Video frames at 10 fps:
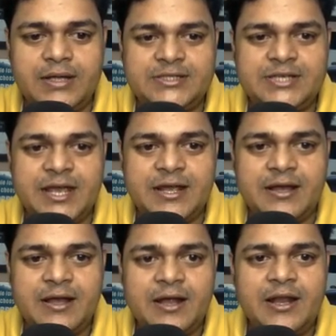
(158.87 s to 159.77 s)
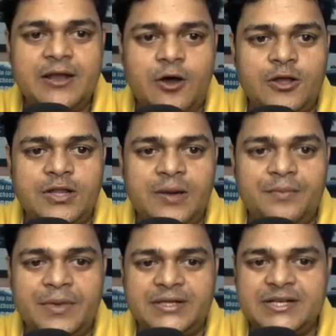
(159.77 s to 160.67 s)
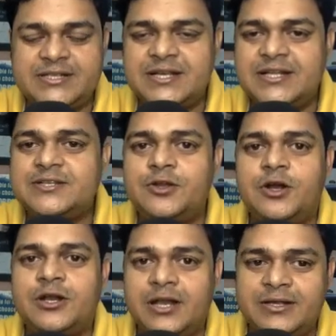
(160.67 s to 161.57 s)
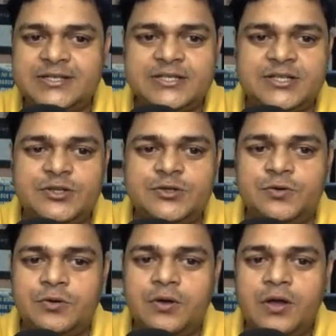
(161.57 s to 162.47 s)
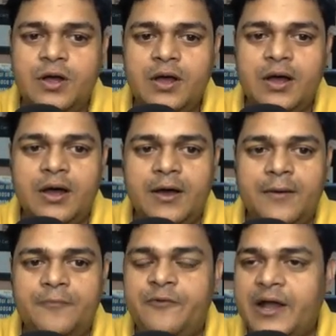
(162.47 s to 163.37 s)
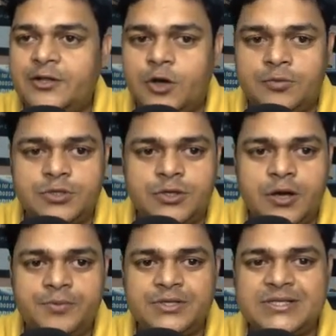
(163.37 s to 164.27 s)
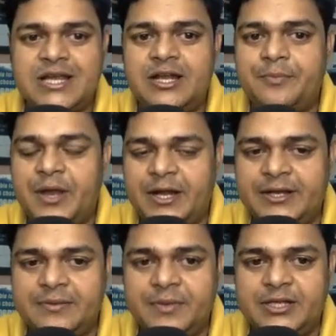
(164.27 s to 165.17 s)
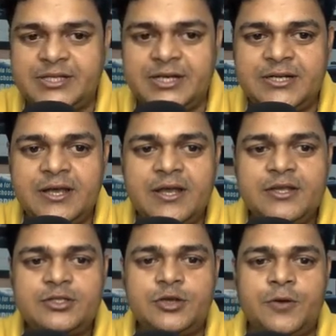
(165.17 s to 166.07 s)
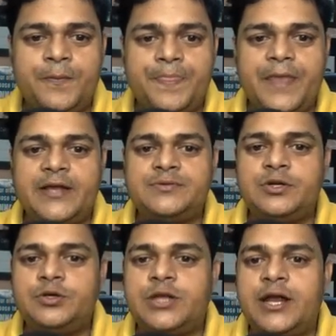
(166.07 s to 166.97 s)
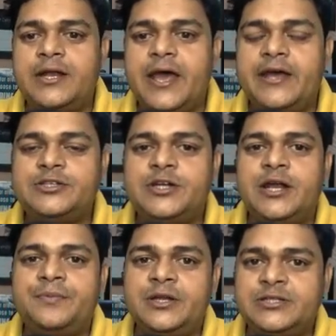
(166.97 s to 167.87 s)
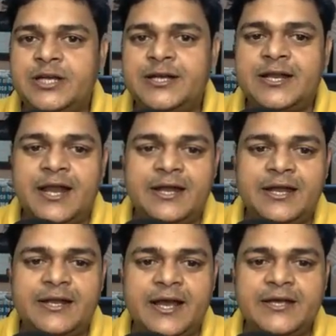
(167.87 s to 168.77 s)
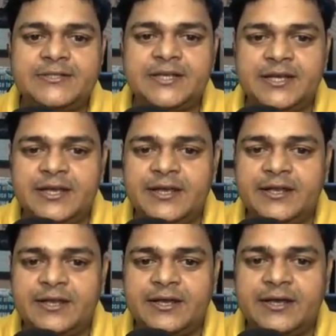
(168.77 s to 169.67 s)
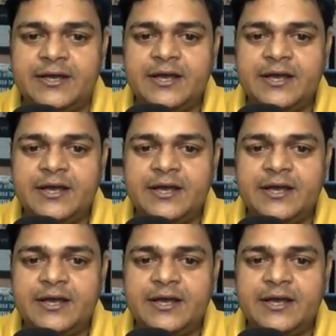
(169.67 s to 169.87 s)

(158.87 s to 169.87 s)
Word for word: check click on the major skills not click just need to uh, find the option of skilled made, measured so as we know that azure administrator categorize in uh,